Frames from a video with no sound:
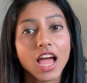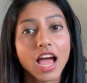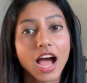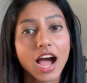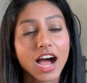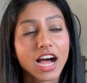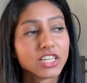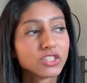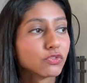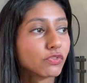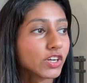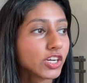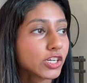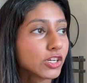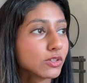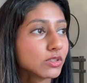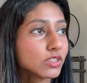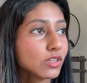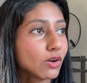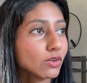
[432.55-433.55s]
as Virgo
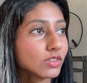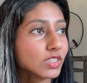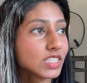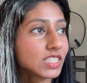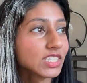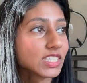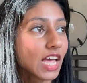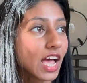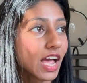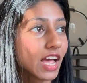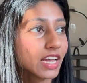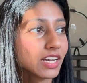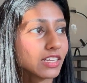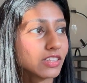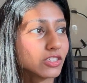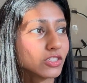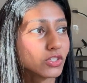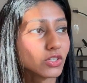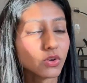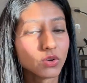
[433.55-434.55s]
is the only sign in
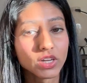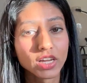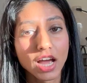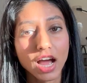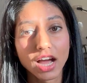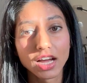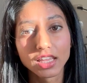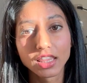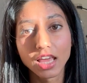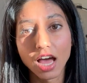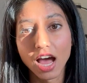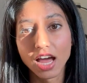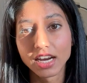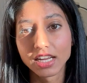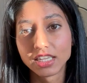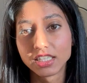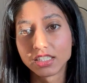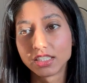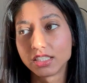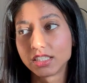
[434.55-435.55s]
the zodiac that
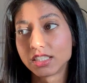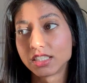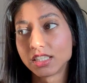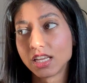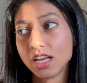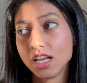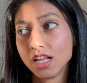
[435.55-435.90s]
is